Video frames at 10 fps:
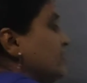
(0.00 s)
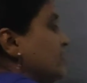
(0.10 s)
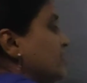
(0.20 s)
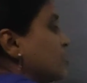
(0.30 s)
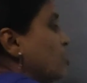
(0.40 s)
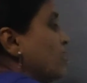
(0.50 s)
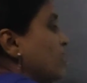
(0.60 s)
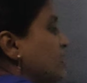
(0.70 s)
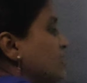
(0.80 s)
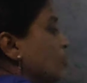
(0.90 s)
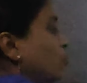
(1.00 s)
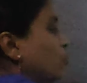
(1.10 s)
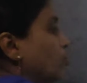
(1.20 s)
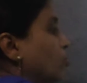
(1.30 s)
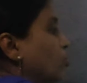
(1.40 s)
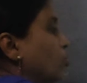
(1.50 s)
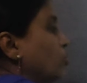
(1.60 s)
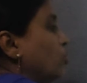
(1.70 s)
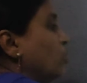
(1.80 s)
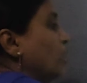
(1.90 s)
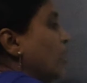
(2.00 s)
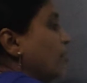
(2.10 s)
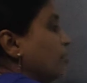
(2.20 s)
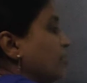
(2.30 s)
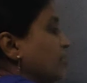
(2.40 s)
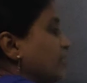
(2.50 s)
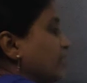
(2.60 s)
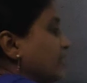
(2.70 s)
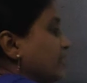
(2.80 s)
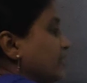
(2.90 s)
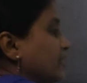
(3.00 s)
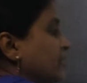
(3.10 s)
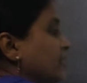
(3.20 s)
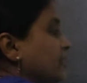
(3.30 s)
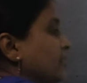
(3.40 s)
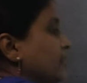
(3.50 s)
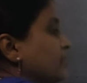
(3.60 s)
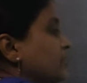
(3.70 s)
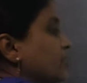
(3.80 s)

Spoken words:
it is called as monocarpellary. It is